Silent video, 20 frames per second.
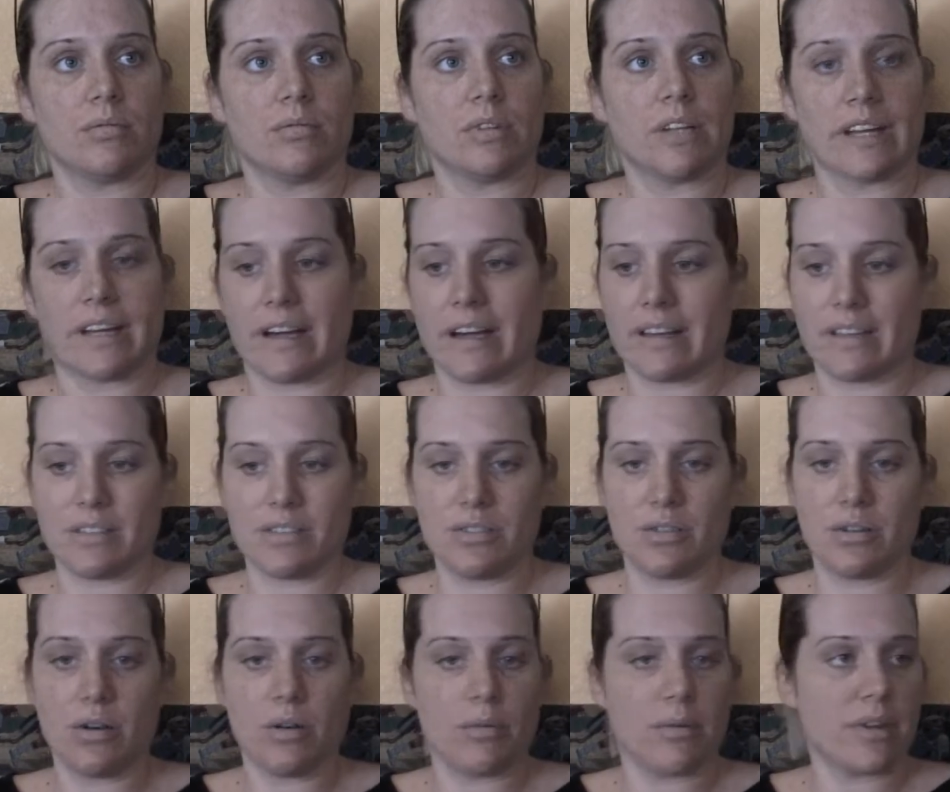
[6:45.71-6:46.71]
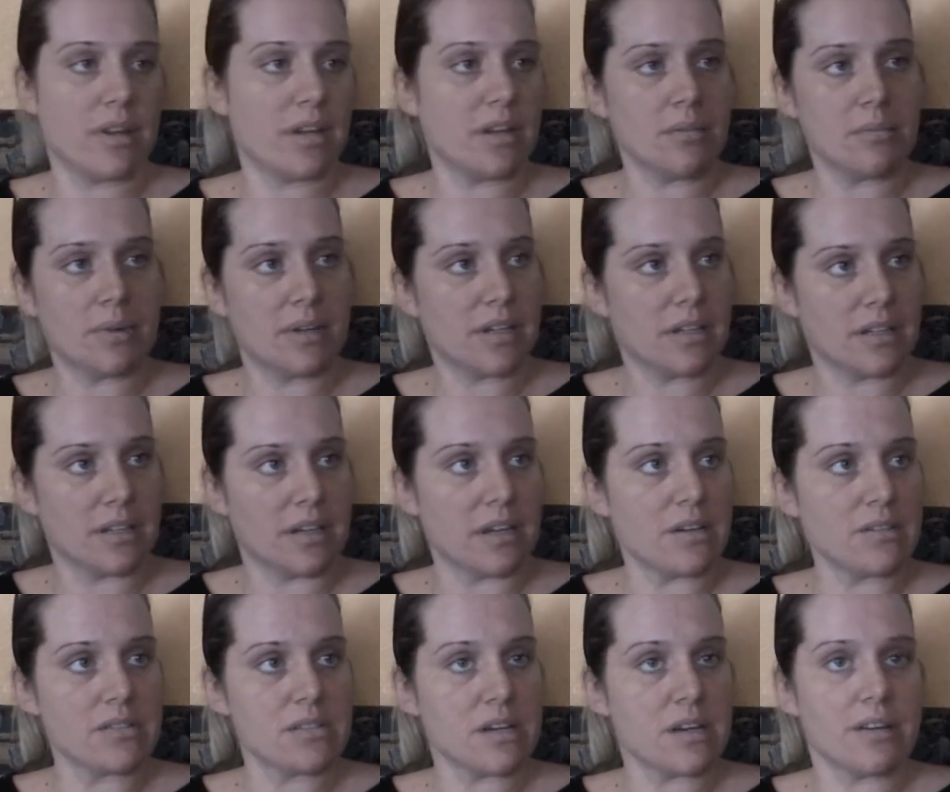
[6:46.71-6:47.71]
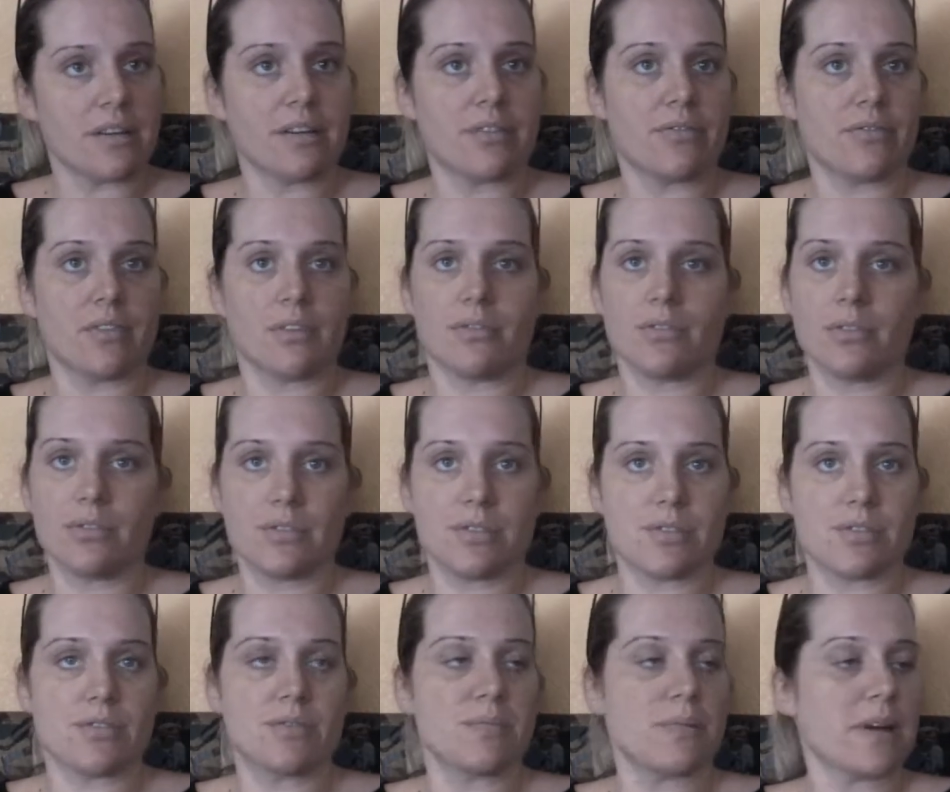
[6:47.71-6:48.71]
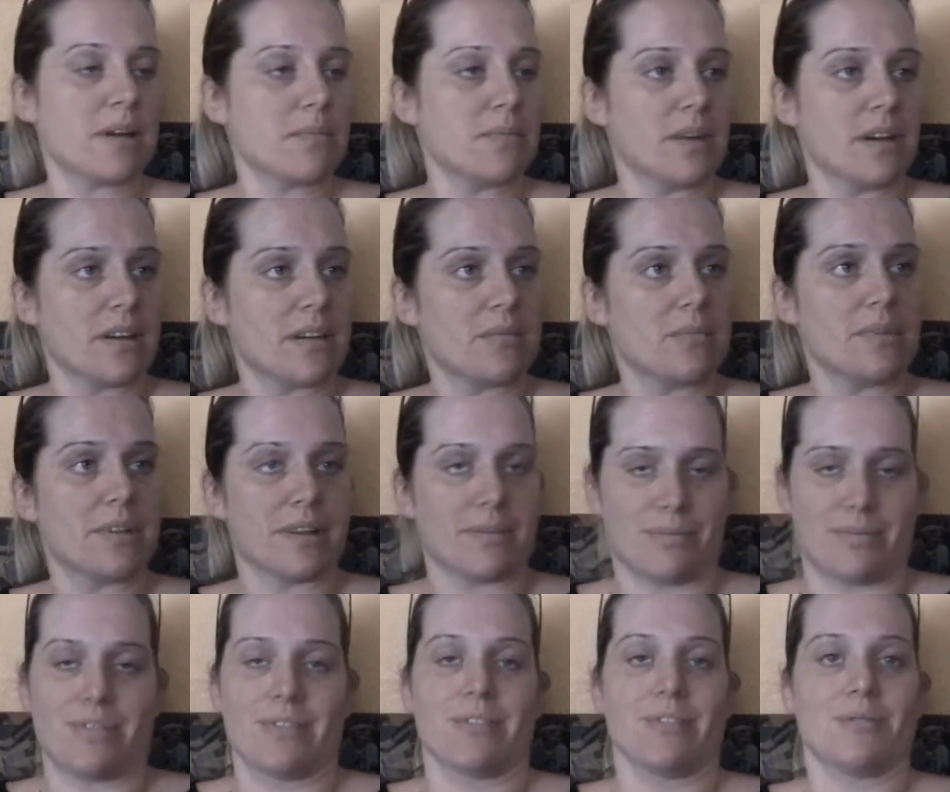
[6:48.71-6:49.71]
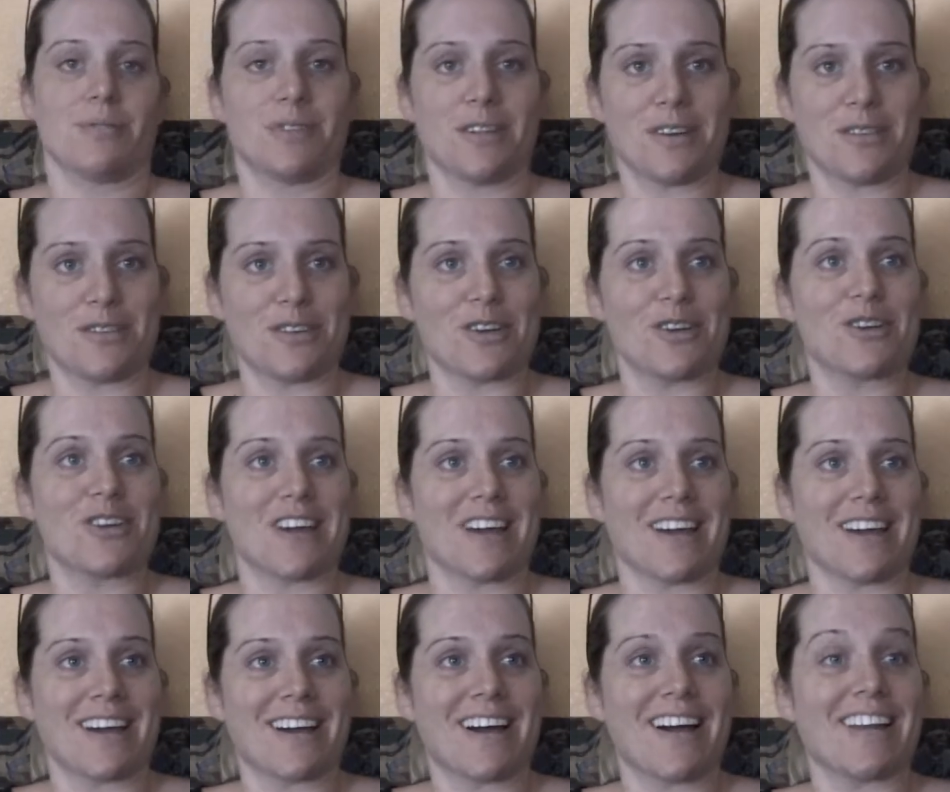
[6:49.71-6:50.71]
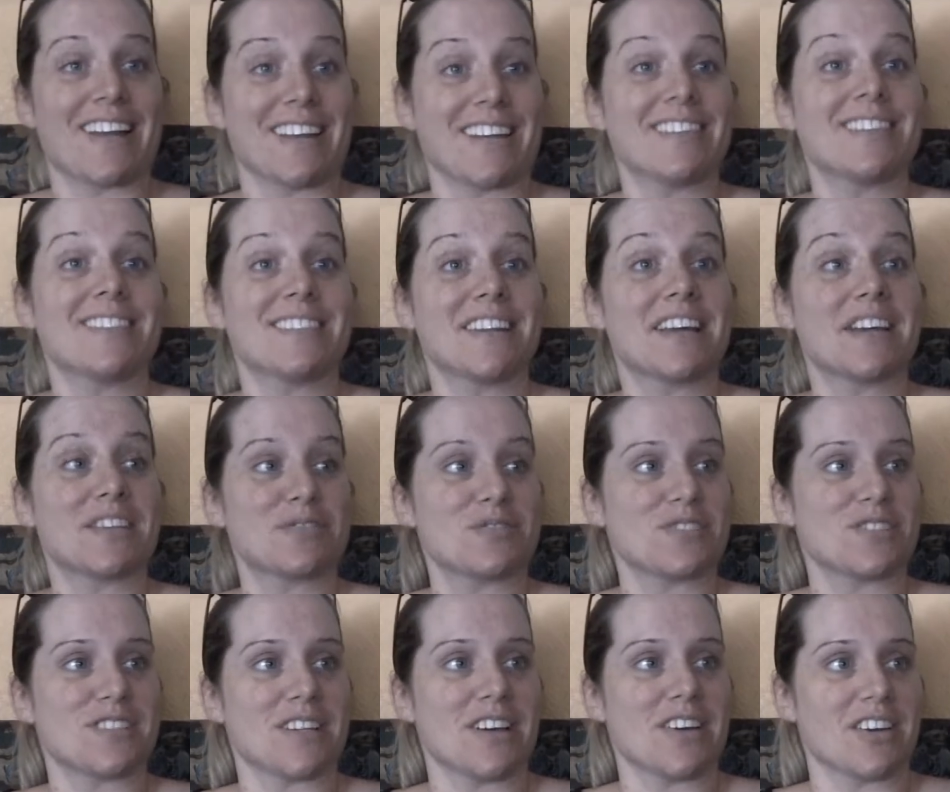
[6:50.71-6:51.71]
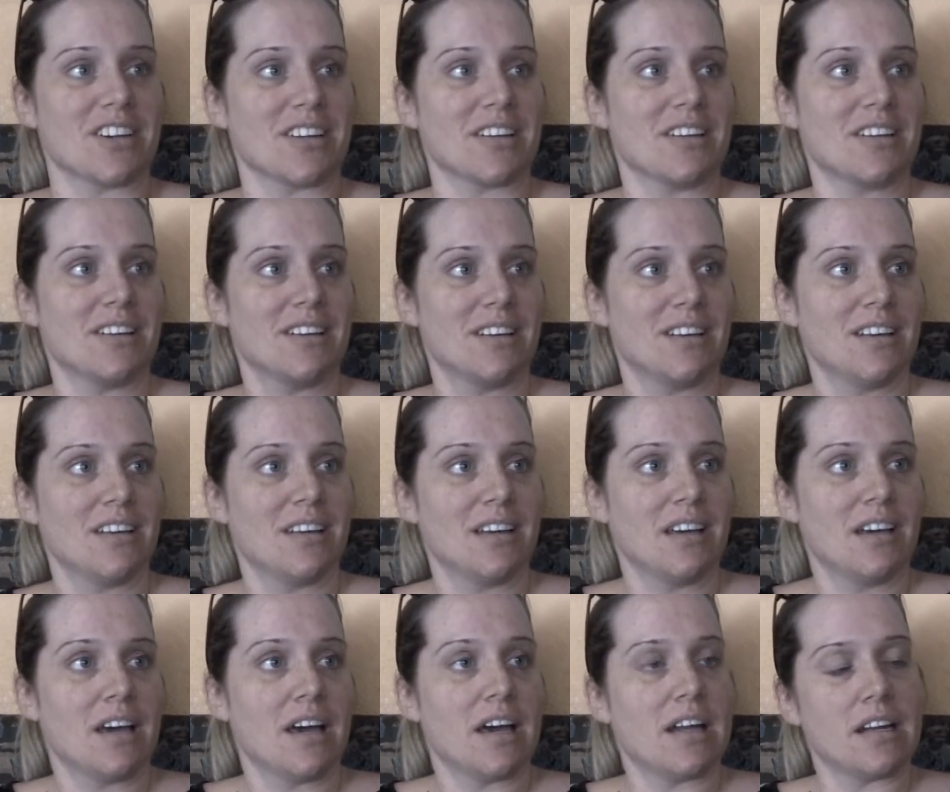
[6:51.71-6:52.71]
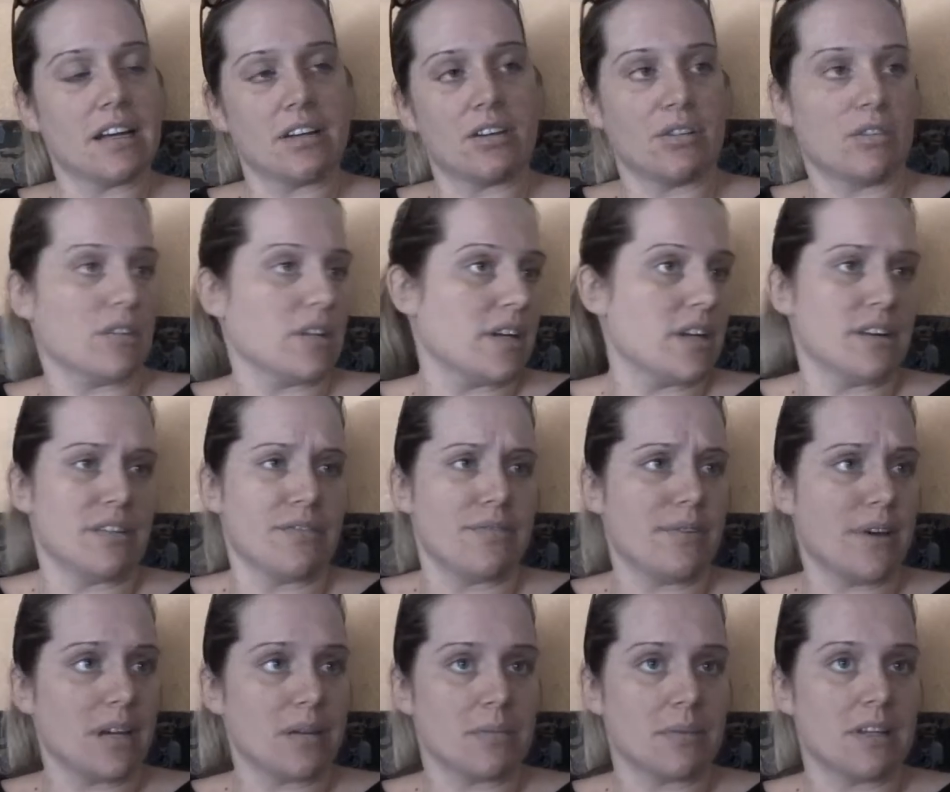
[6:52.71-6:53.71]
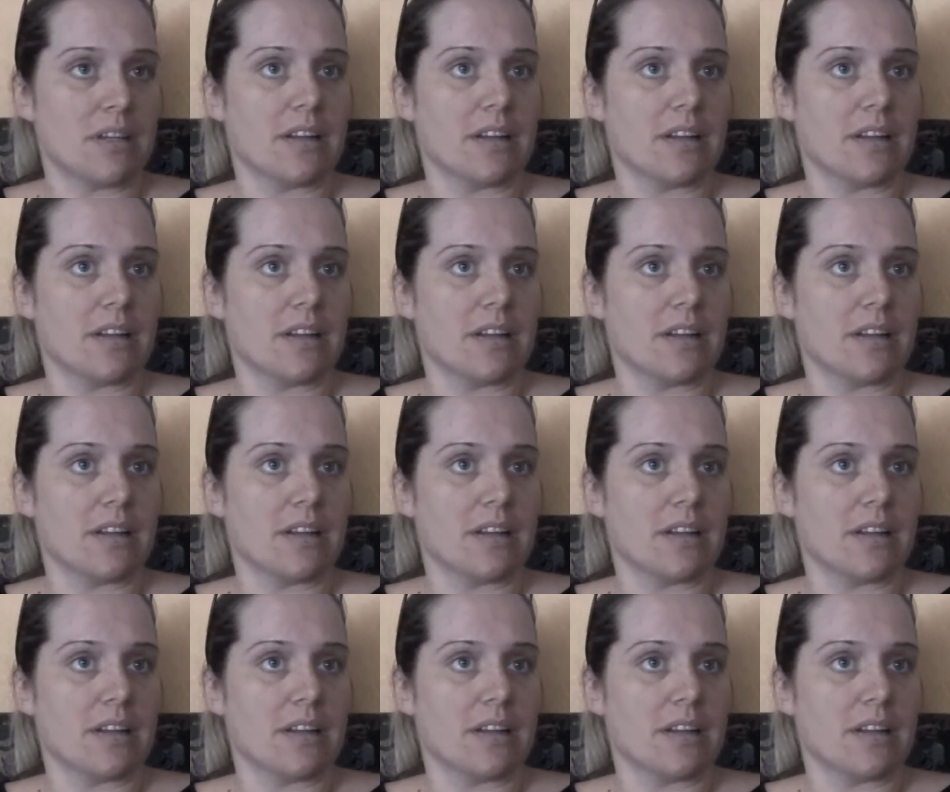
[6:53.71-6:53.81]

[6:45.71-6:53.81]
Like, I can do it with anybody. An outsider, if you disrespect me, I can be like, whatever, okay, I got it. Thanks for sharing. And I don't let it affect me.